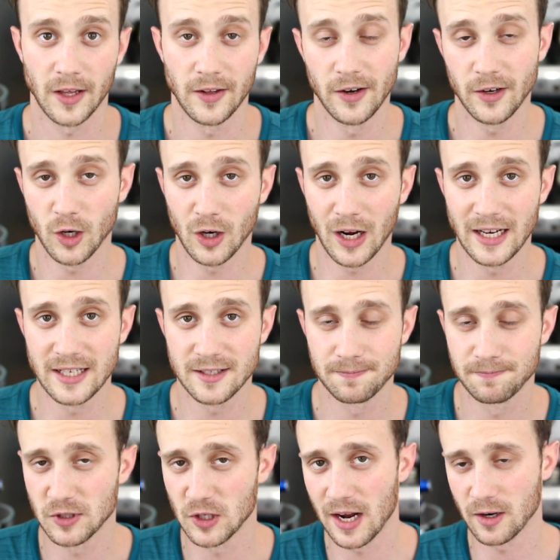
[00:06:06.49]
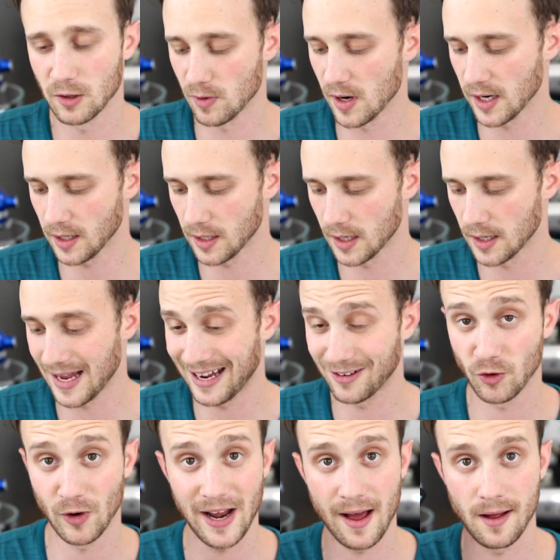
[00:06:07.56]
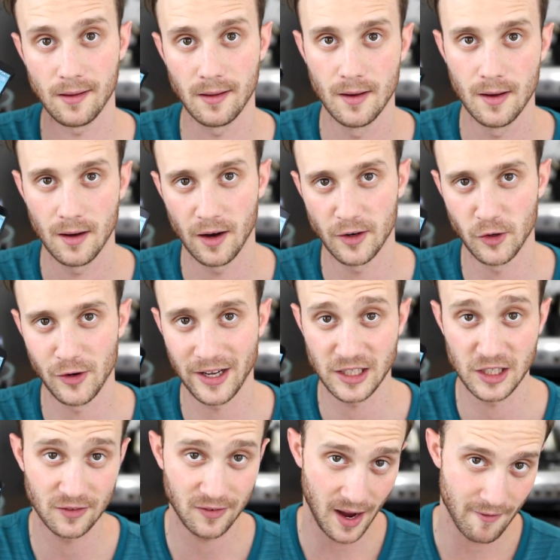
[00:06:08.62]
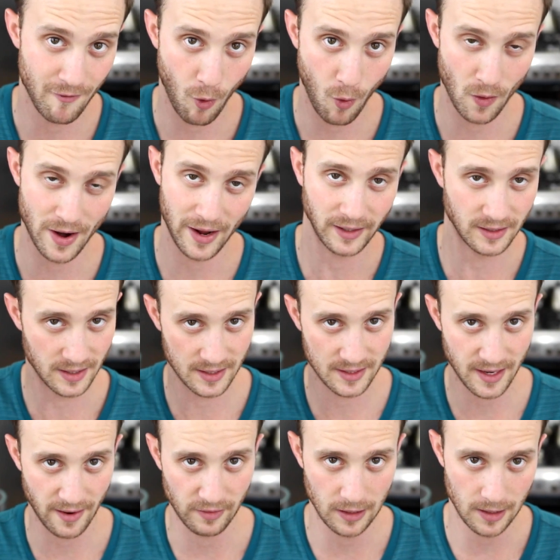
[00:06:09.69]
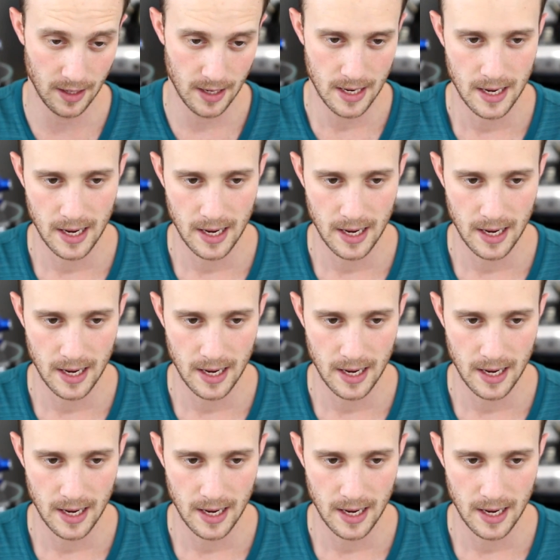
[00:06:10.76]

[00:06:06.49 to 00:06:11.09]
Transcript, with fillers: And there you go, guys. So now you're running uh, Android L on your Nexus 5 or Nexus 7.